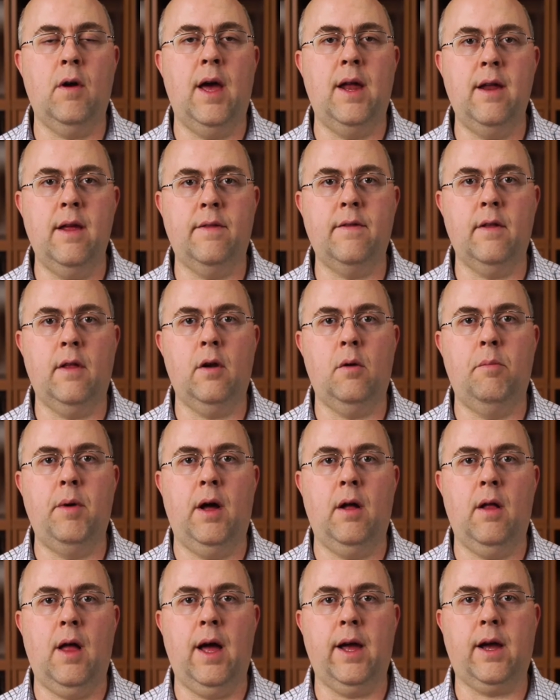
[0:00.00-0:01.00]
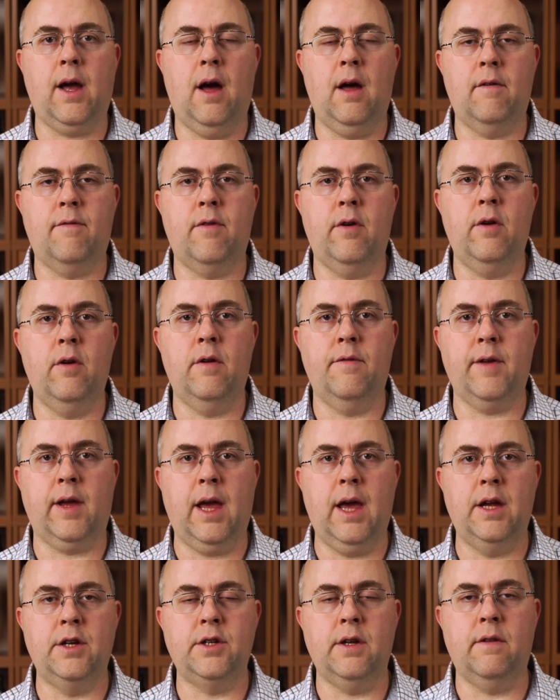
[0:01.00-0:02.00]
and hit the little bell icon for
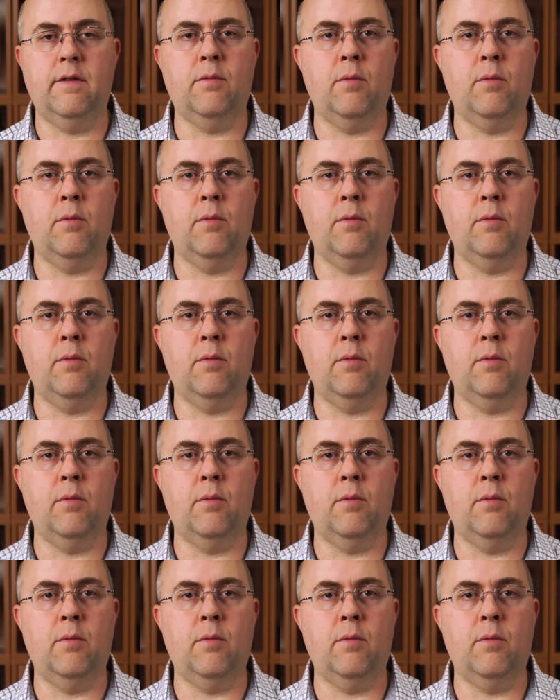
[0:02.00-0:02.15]
notifications